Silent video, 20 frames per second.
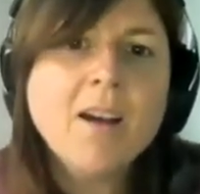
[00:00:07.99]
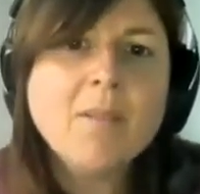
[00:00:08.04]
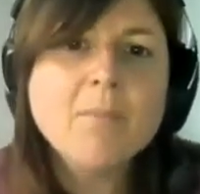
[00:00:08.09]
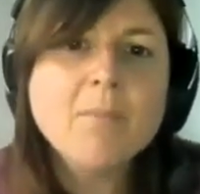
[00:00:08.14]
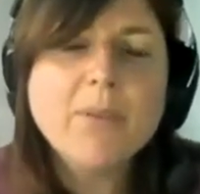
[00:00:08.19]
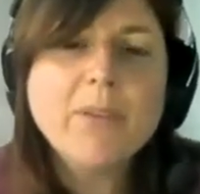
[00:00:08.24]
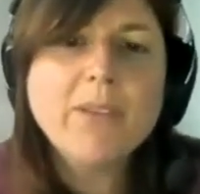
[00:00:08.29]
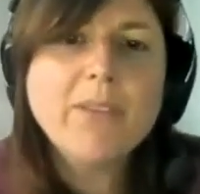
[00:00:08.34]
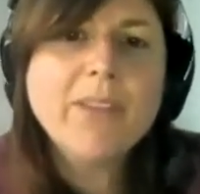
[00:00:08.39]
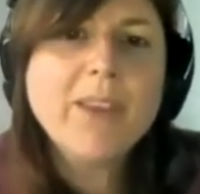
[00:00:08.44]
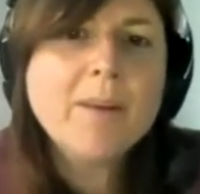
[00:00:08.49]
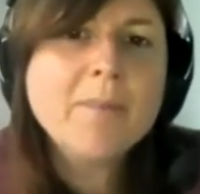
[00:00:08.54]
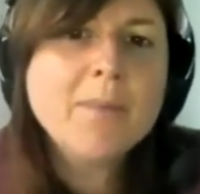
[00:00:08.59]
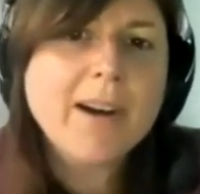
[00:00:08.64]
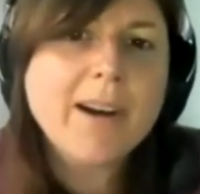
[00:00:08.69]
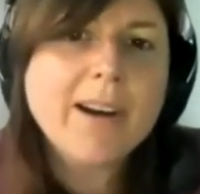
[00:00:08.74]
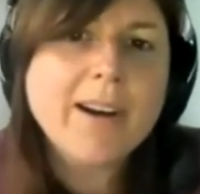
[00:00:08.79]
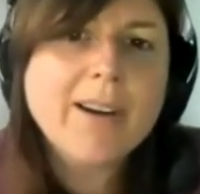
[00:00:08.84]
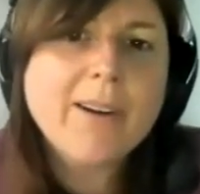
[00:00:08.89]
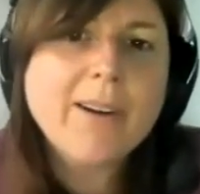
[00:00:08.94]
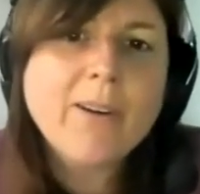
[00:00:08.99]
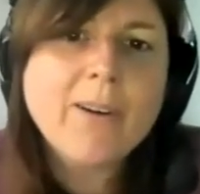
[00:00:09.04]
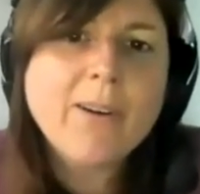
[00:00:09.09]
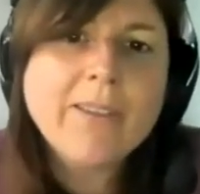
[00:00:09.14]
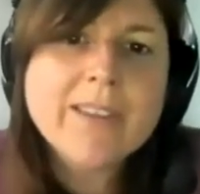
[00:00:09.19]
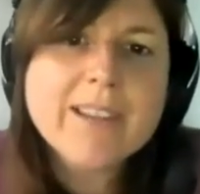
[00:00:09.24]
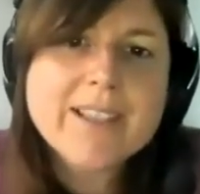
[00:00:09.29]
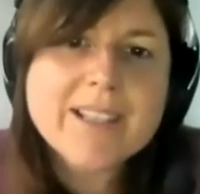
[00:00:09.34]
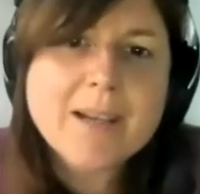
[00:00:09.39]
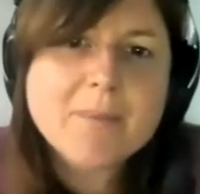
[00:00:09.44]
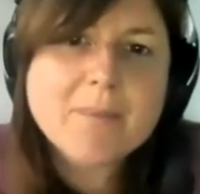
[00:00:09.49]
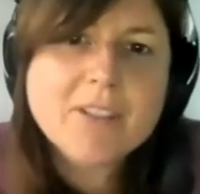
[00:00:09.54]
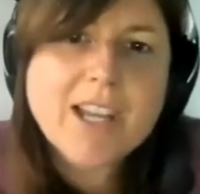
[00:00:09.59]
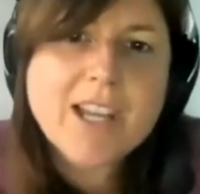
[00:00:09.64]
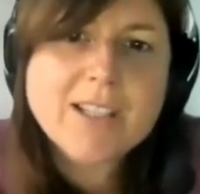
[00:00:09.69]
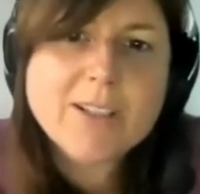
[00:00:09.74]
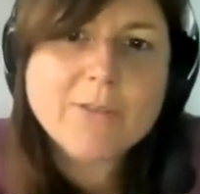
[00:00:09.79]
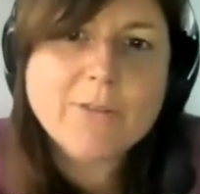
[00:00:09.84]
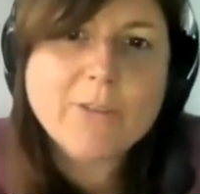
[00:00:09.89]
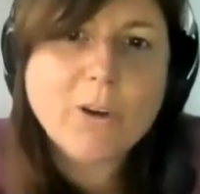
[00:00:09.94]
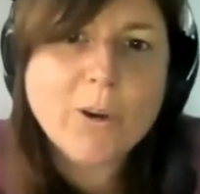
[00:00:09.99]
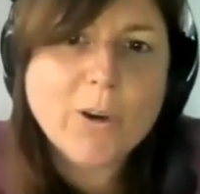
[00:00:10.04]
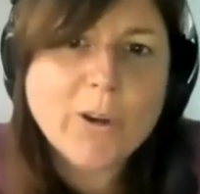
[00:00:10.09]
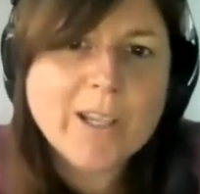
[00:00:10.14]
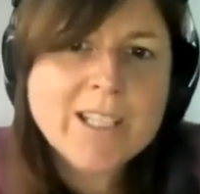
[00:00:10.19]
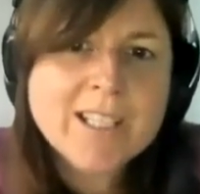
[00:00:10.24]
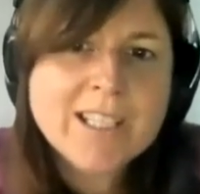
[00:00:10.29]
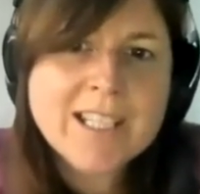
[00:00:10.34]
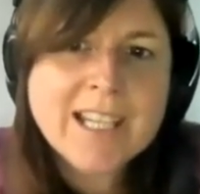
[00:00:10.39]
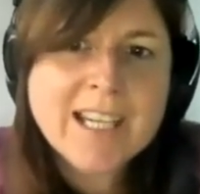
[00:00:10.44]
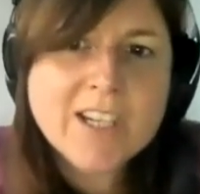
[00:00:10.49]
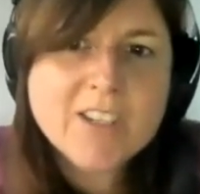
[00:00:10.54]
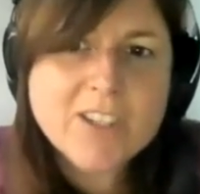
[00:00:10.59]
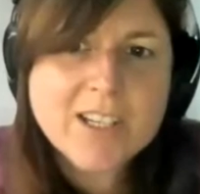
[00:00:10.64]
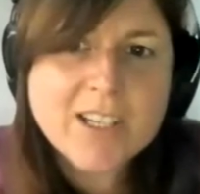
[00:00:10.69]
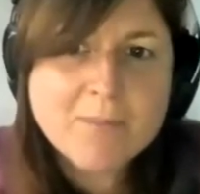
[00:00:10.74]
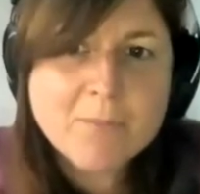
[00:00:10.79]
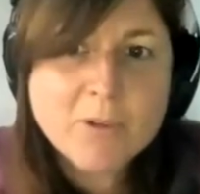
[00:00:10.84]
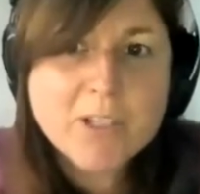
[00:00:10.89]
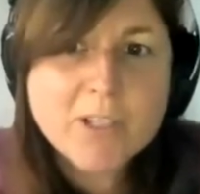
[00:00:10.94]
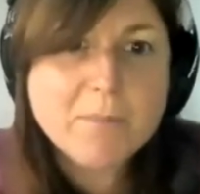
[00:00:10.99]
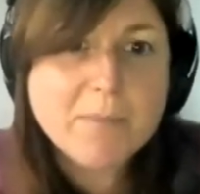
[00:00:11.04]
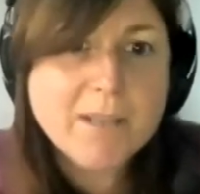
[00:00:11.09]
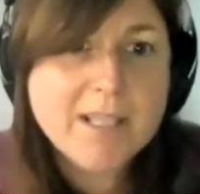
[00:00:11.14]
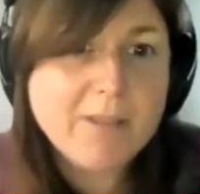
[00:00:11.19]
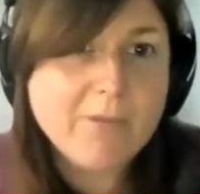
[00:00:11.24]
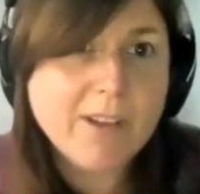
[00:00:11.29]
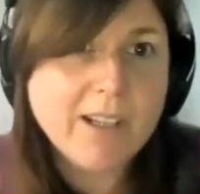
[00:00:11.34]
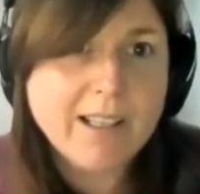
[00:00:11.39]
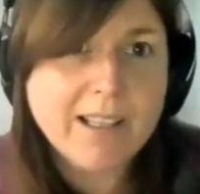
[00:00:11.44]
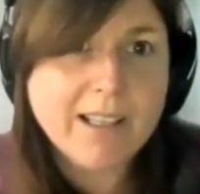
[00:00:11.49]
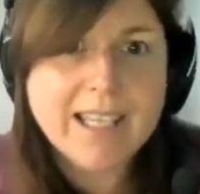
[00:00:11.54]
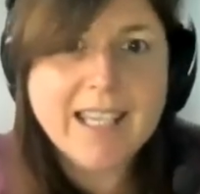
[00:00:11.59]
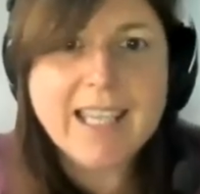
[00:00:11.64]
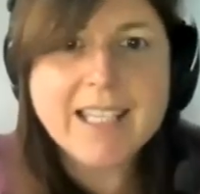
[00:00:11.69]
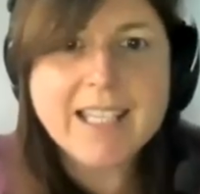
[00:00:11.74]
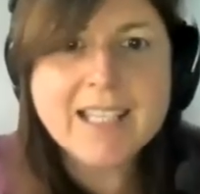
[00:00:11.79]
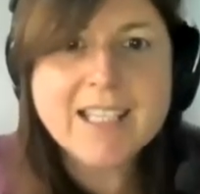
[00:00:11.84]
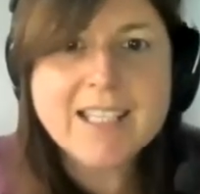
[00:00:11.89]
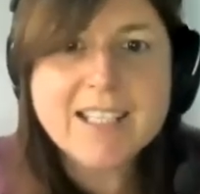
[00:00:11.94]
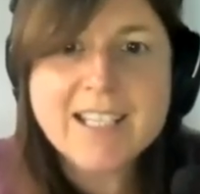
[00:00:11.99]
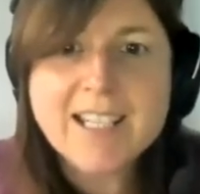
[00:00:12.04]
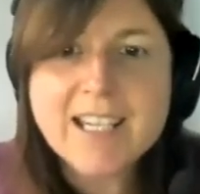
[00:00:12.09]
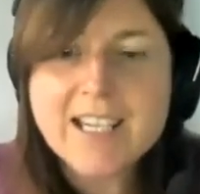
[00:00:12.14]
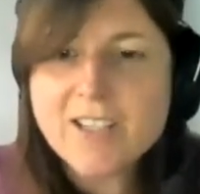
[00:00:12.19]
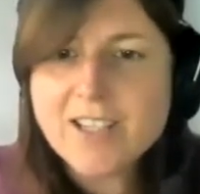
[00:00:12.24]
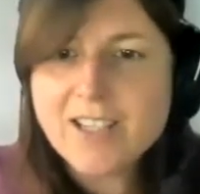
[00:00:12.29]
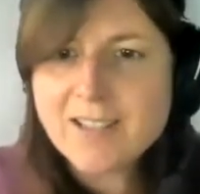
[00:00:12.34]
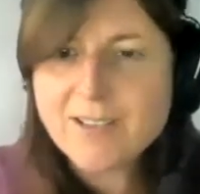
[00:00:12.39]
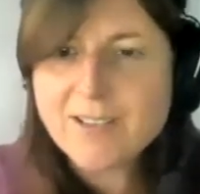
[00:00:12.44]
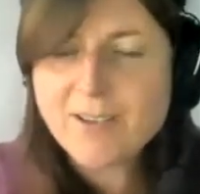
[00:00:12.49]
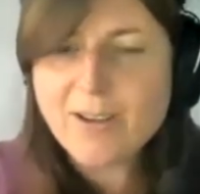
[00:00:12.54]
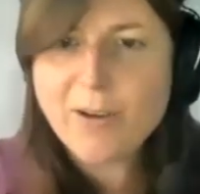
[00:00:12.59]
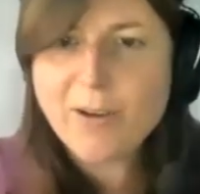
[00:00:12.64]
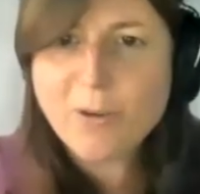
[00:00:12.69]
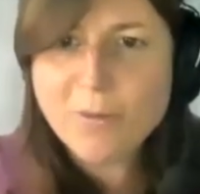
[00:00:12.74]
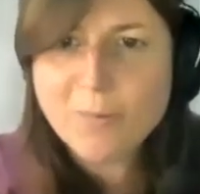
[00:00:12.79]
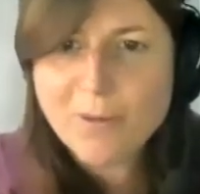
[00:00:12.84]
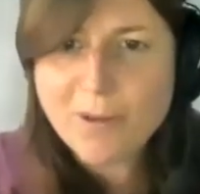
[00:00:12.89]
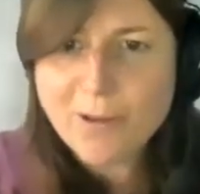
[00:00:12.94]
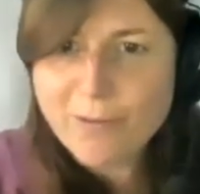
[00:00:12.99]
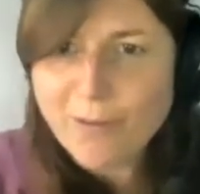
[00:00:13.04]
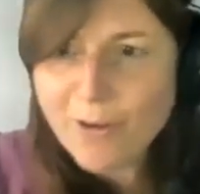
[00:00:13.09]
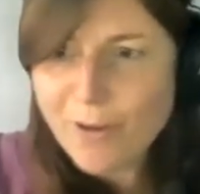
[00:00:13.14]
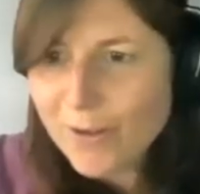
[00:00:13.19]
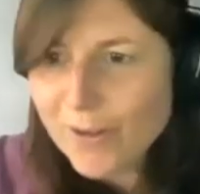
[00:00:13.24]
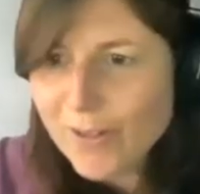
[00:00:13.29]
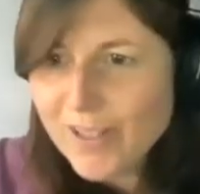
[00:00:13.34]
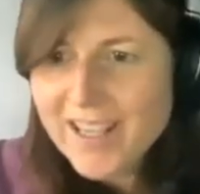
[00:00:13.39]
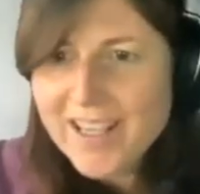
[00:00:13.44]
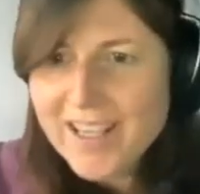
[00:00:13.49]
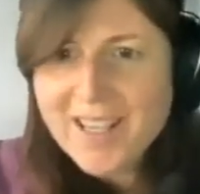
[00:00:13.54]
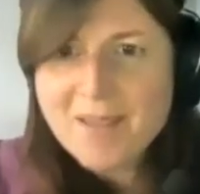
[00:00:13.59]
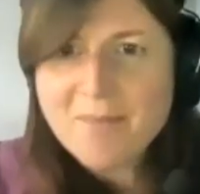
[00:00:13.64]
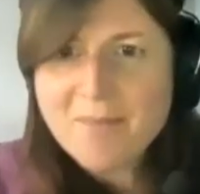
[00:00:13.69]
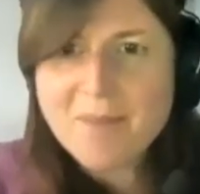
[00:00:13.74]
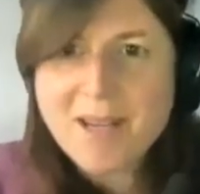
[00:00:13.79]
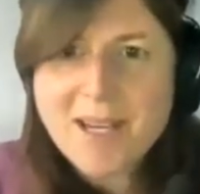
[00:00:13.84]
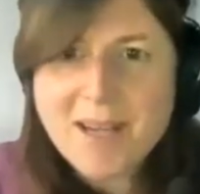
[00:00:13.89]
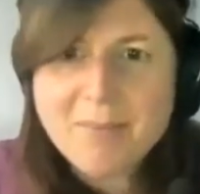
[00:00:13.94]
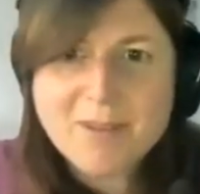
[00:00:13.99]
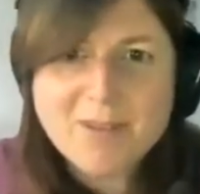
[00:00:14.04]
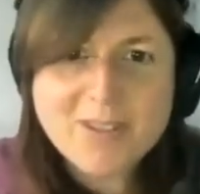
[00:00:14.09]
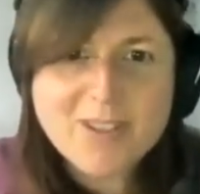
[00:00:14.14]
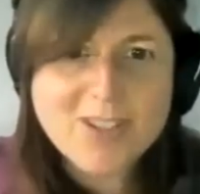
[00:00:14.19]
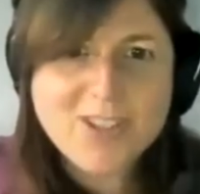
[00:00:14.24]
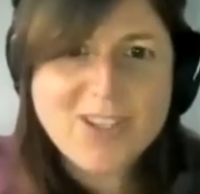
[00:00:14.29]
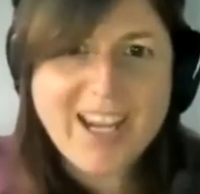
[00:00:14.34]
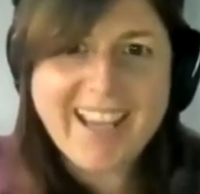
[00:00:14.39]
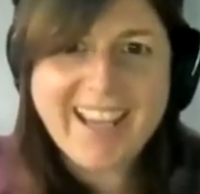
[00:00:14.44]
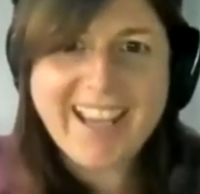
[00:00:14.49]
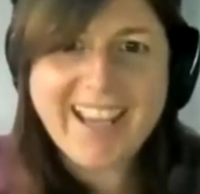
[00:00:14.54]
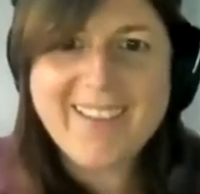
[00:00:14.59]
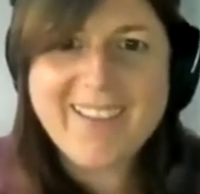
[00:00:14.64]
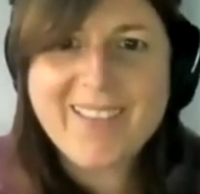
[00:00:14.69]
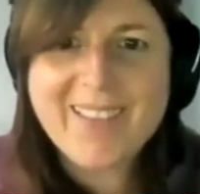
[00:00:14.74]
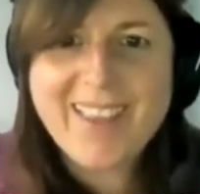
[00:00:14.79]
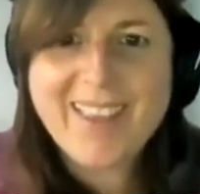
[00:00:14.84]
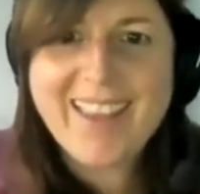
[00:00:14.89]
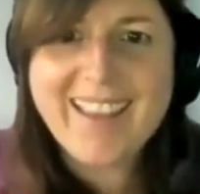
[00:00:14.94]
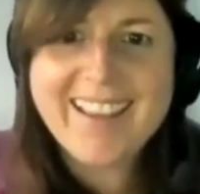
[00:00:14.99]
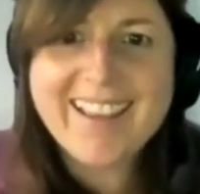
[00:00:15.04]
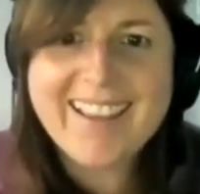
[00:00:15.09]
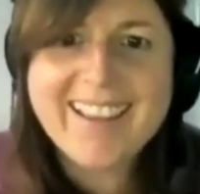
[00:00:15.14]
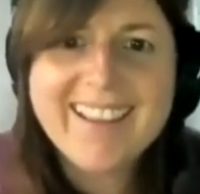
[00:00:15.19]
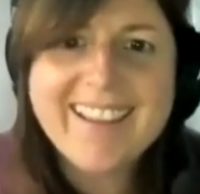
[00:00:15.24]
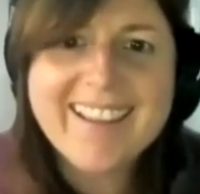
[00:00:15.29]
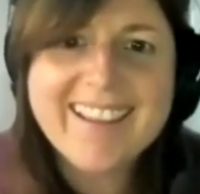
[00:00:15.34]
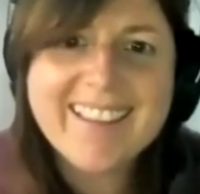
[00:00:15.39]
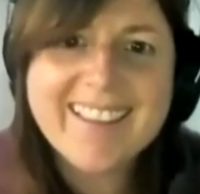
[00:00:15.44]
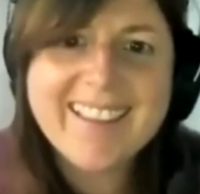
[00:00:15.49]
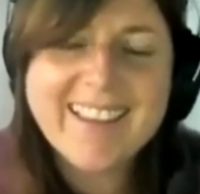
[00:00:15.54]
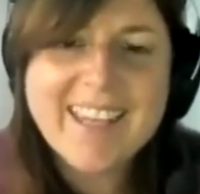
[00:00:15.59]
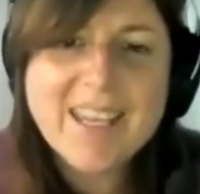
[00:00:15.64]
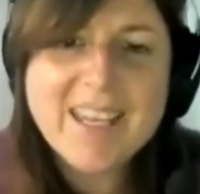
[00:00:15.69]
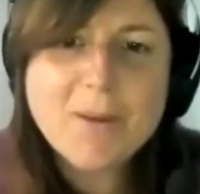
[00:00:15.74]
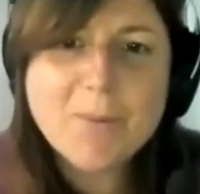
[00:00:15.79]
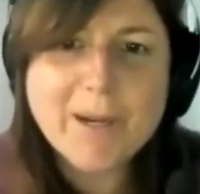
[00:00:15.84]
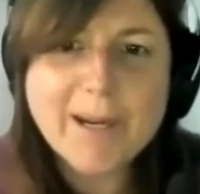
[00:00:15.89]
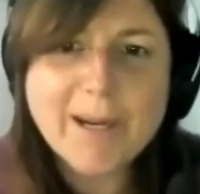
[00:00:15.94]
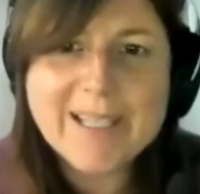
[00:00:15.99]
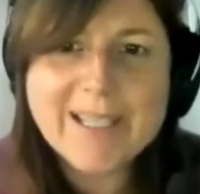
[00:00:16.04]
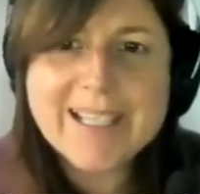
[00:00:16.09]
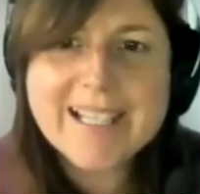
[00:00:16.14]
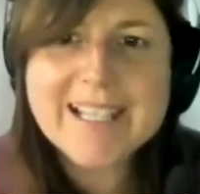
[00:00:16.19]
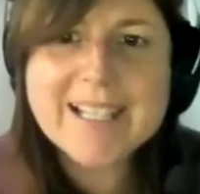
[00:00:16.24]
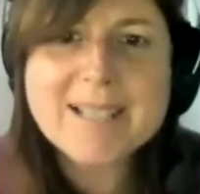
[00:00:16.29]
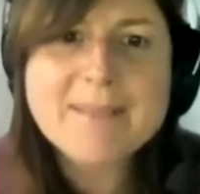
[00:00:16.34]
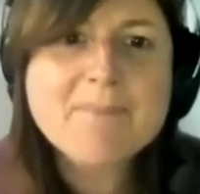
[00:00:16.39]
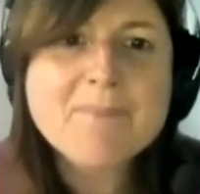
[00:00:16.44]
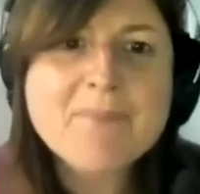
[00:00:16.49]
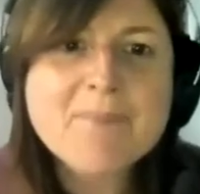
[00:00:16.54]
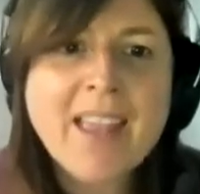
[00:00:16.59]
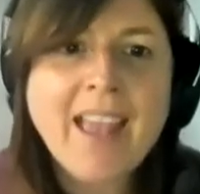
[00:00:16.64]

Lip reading: Both of them are on the subject of organ donation, more specifically kidney donation. So I hope you've all been able to check out the keywords.